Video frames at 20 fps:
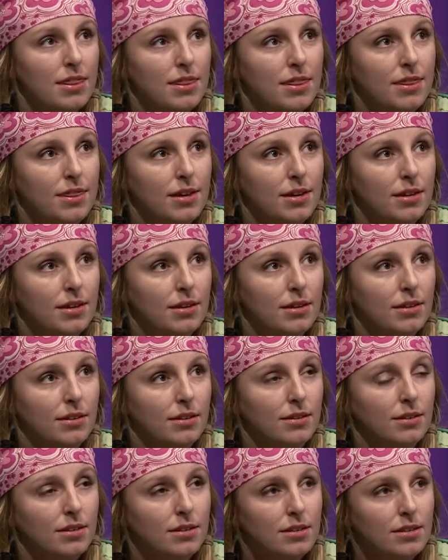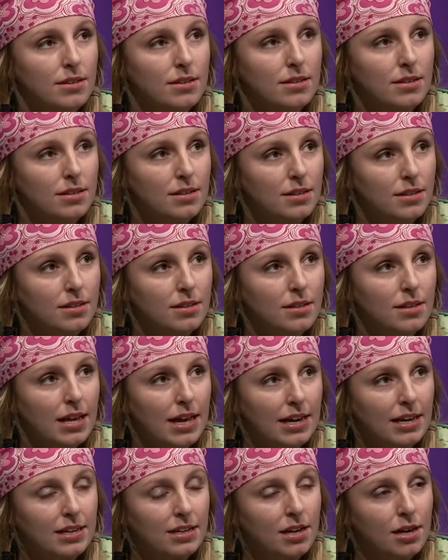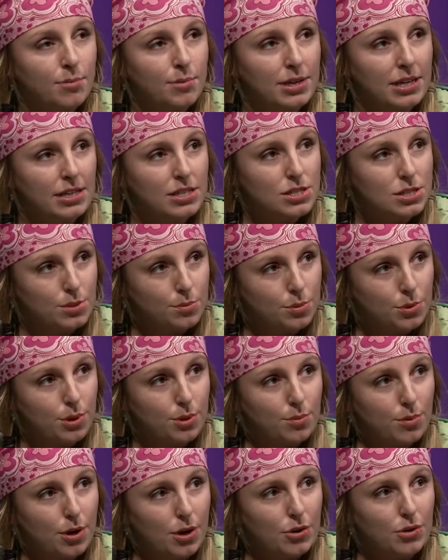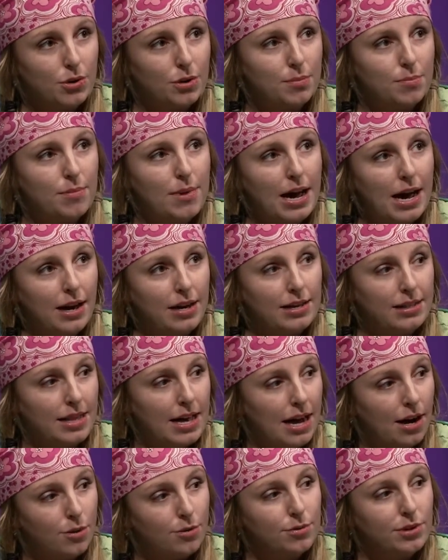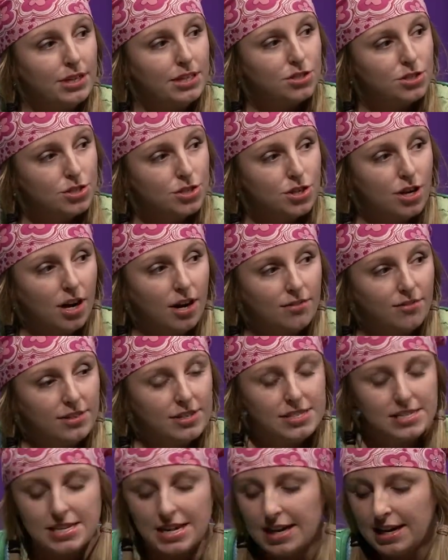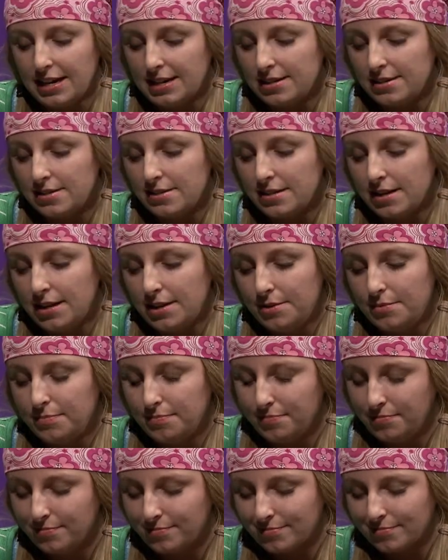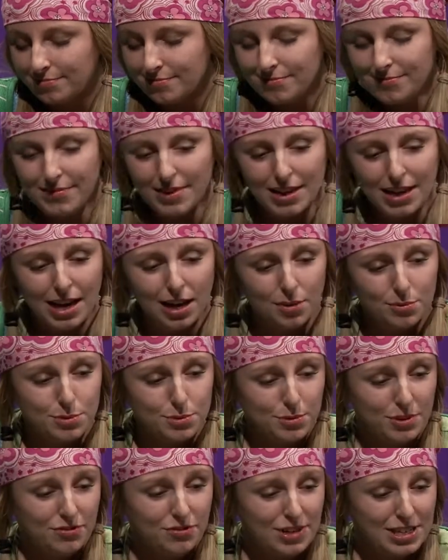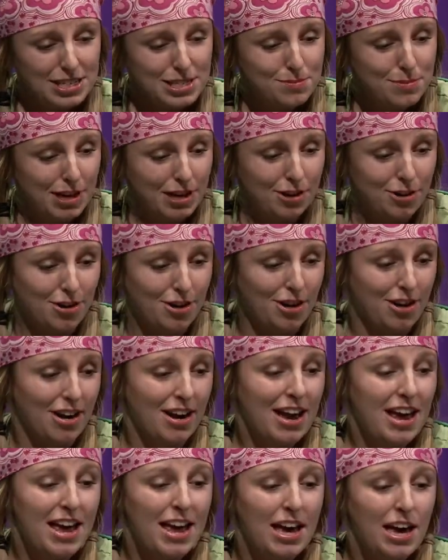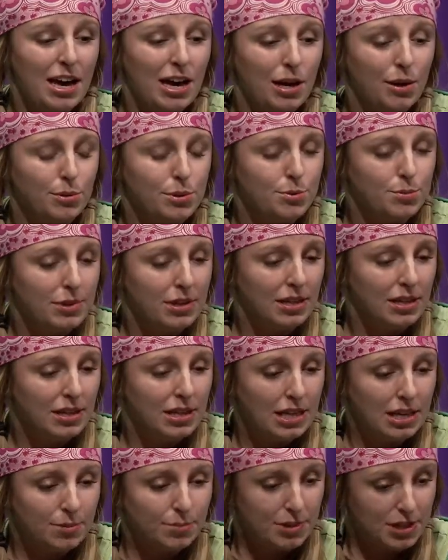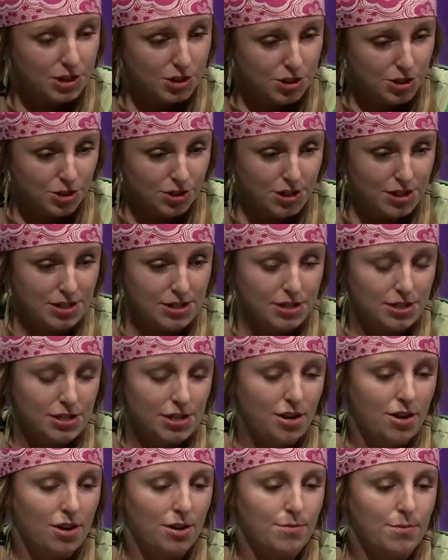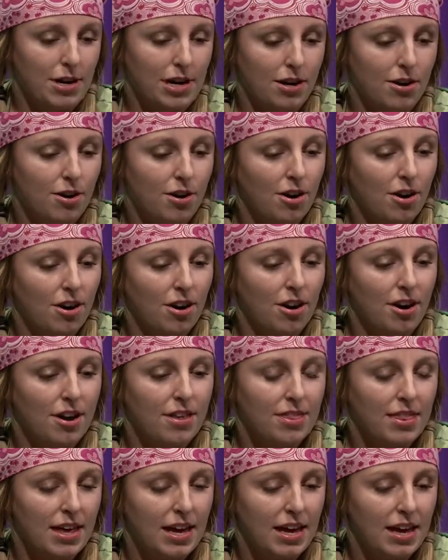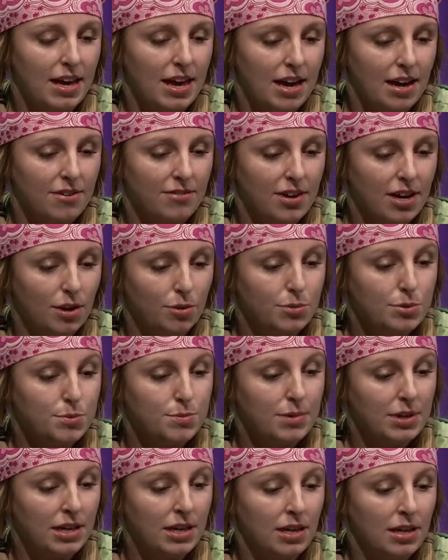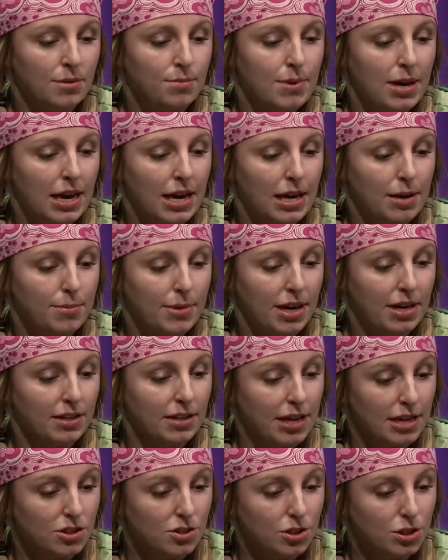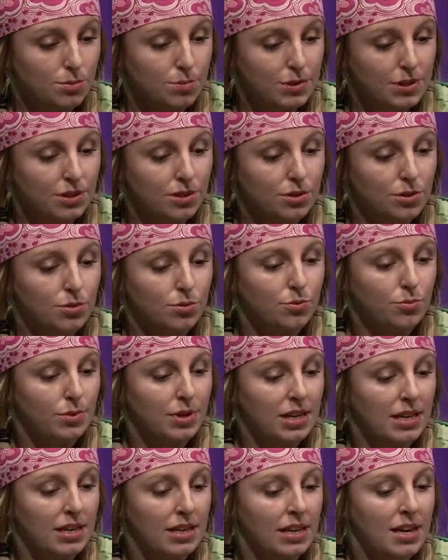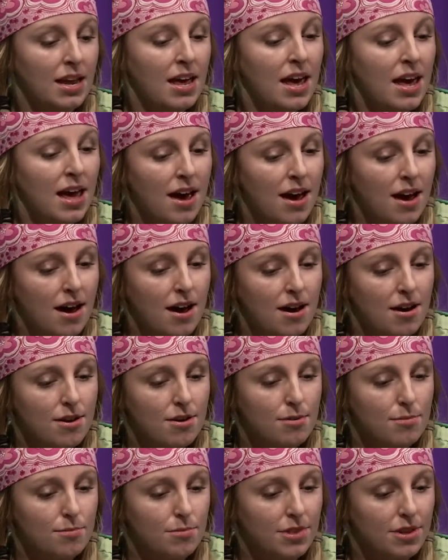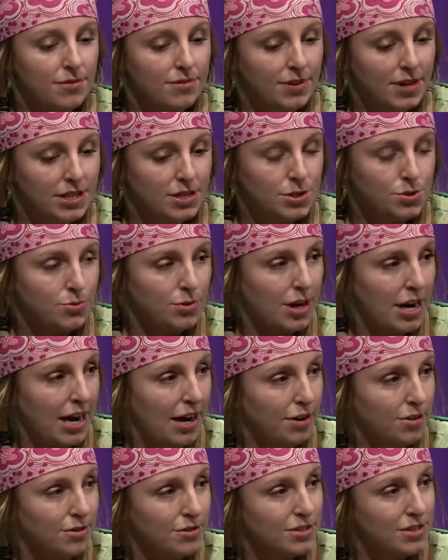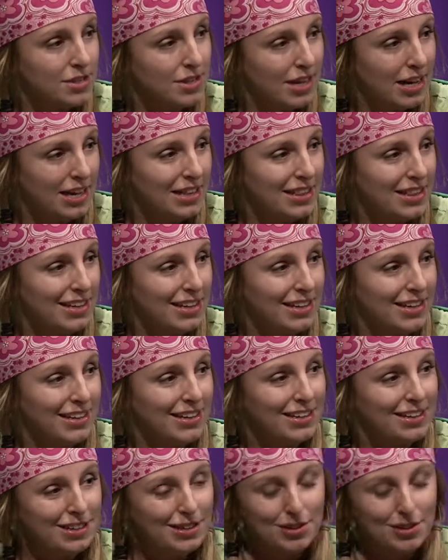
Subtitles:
The economic support program in the outreach office has helped me fix my car, helped me keep insurance on my car. They have helped me pay my electric bill when the funds were out at the